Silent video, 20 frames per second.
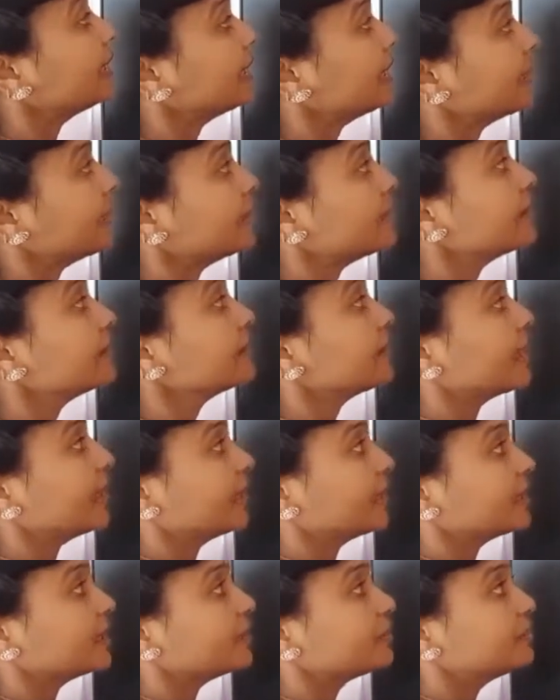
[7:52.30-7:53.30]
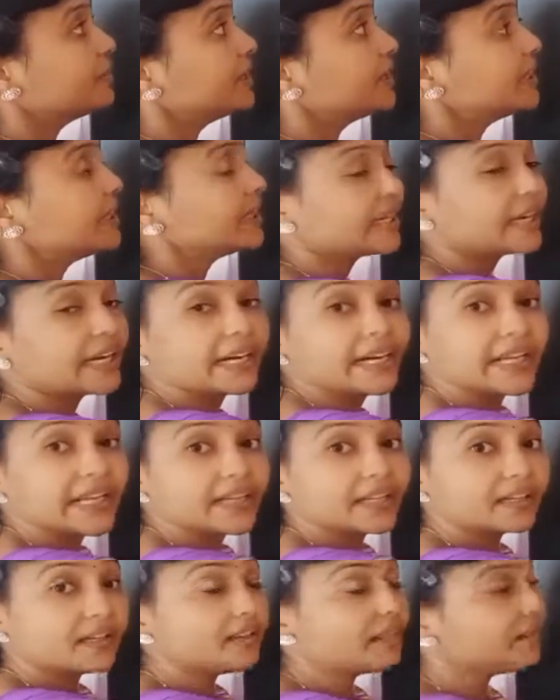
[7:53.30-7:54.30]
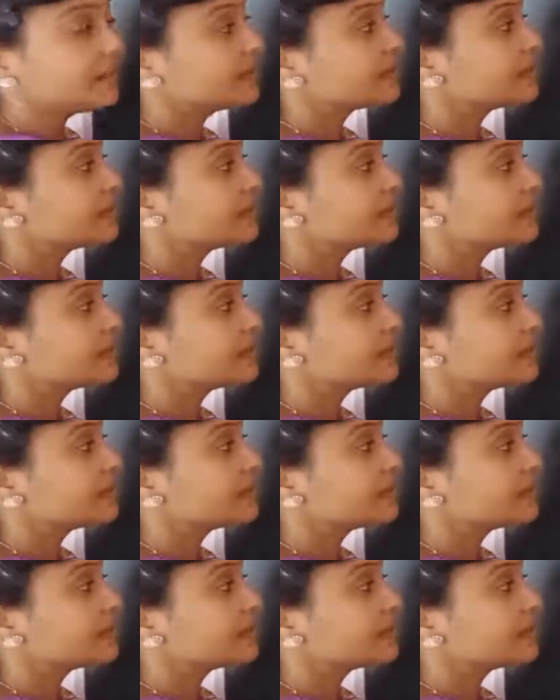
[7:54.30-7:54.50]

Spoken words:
A, angle B and angle